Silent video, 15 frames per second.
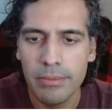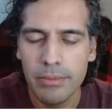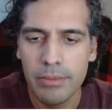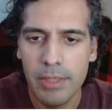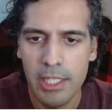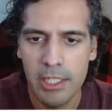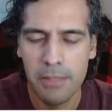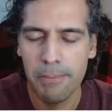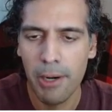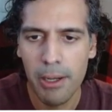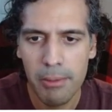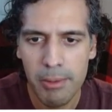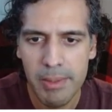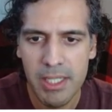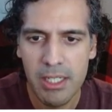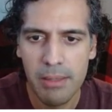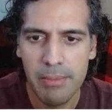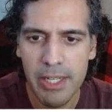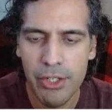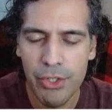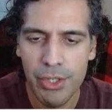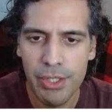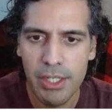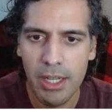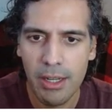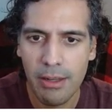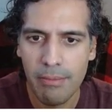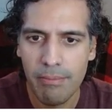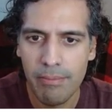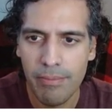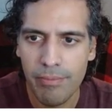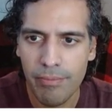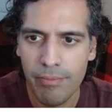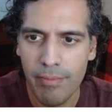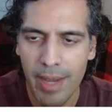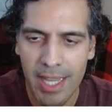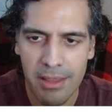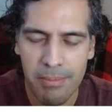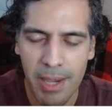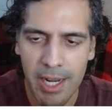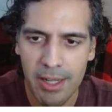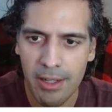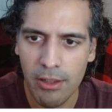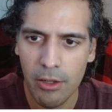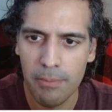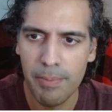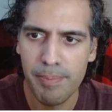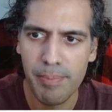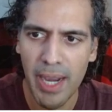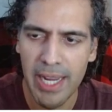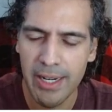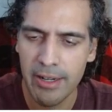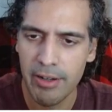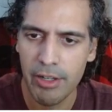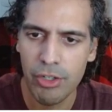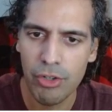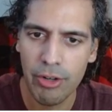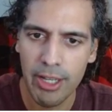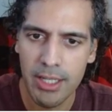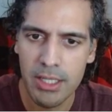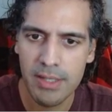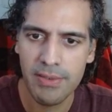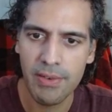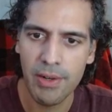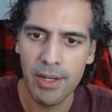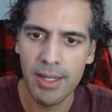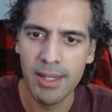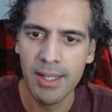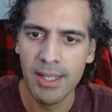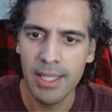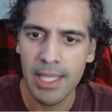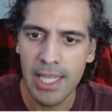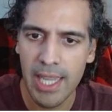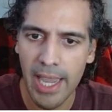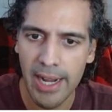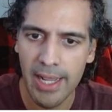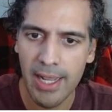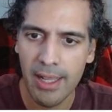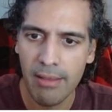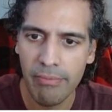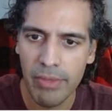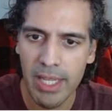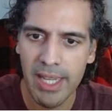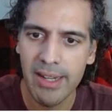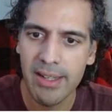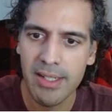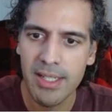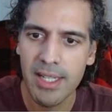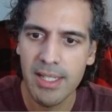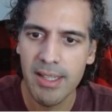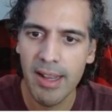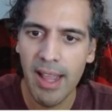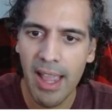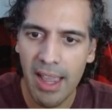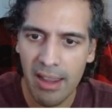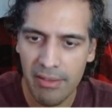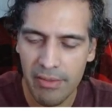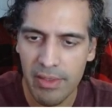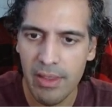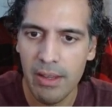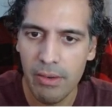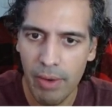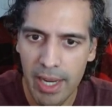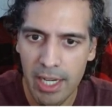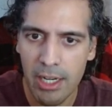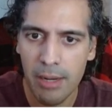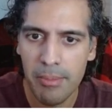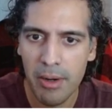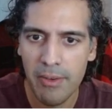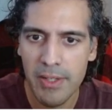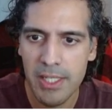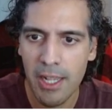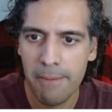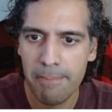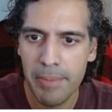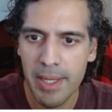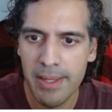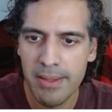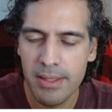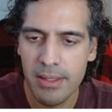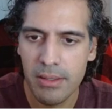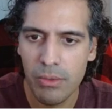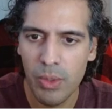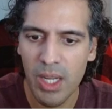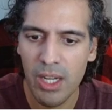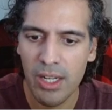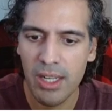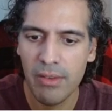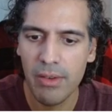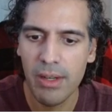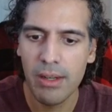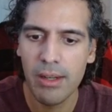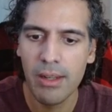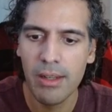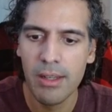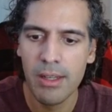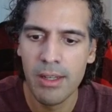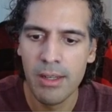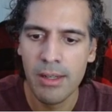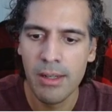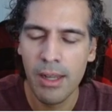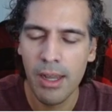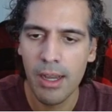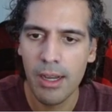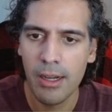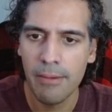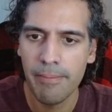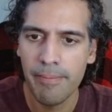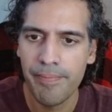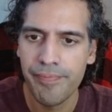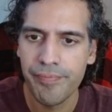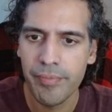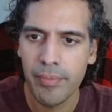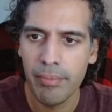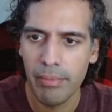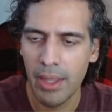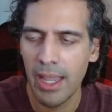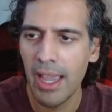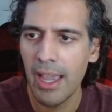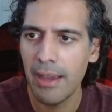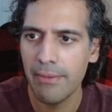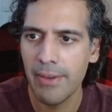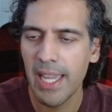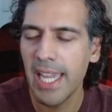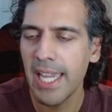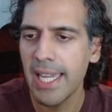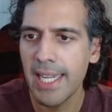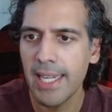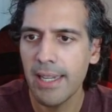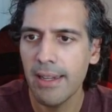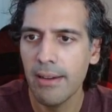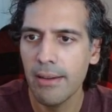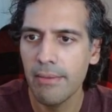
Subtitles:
there's probably some interesting mathematical or binary tricks for getting the indices that have the right number of set bits. We could even have a